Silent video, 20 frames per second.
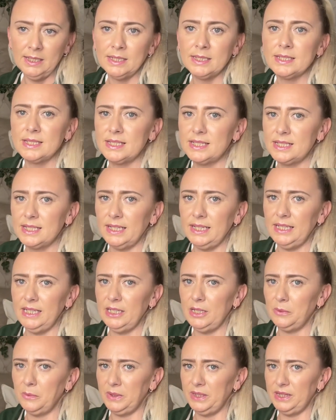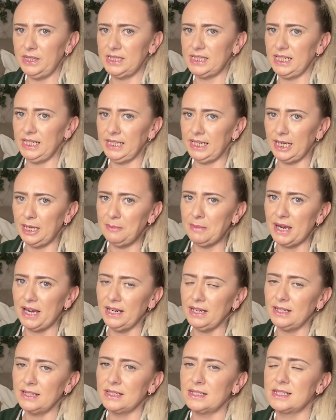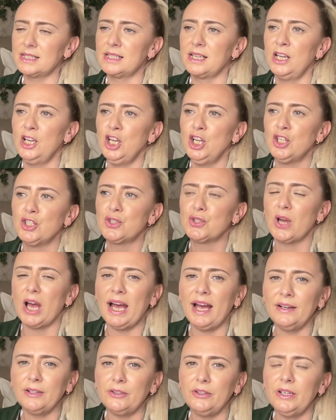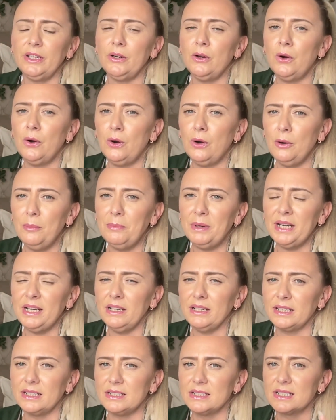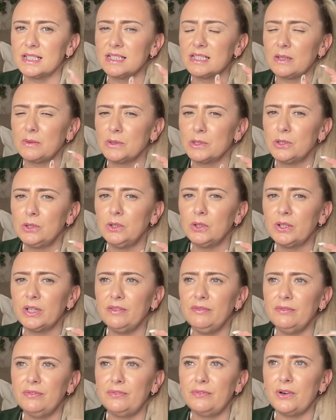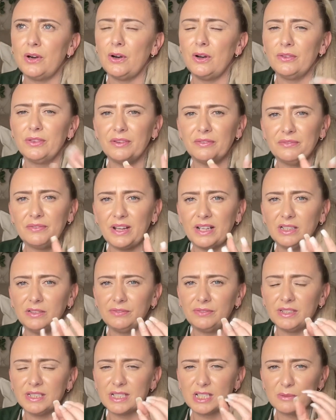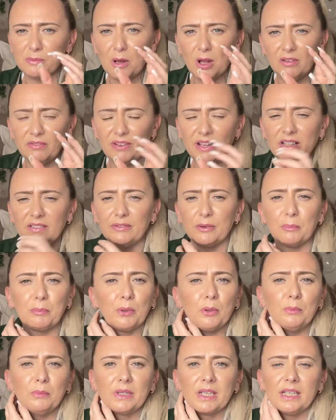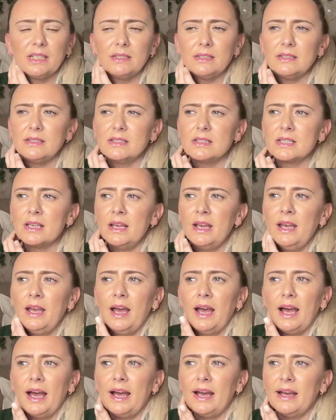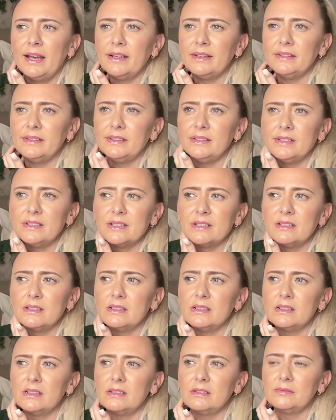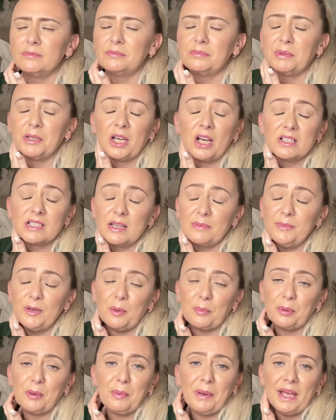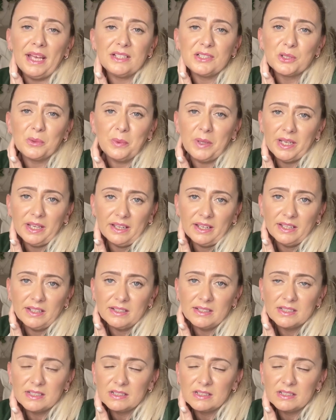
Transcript: Staying with TK Maxx. So I've been into Home Bargains because I was looking for the velvet, small velvet pumpkins. And because I'm not prepared to wait,